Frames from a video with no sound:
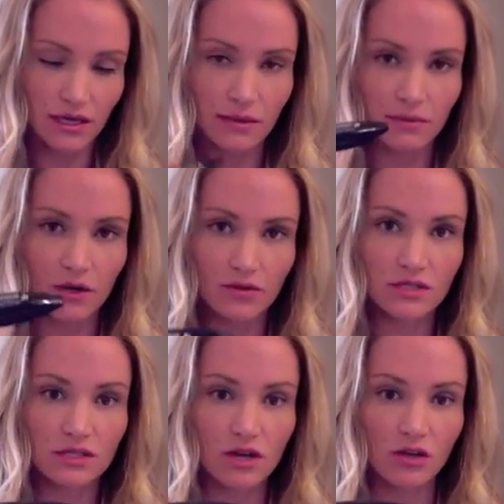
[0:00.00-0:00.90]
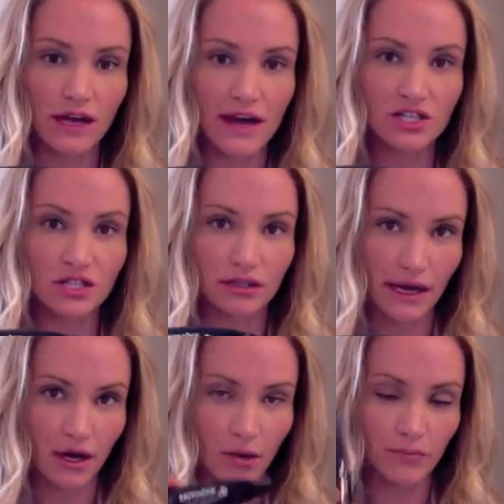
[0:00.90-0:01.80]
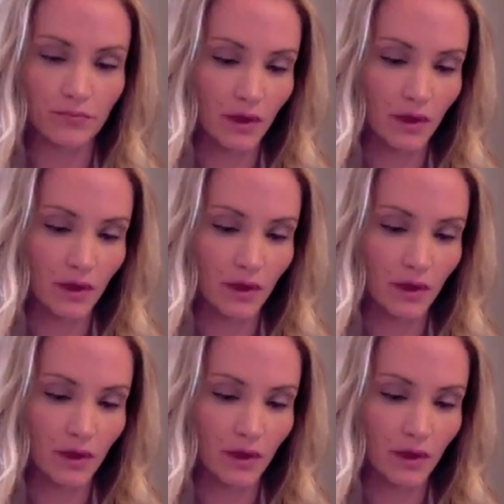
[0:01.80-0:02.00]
Hypnose Doll Lash Lancome.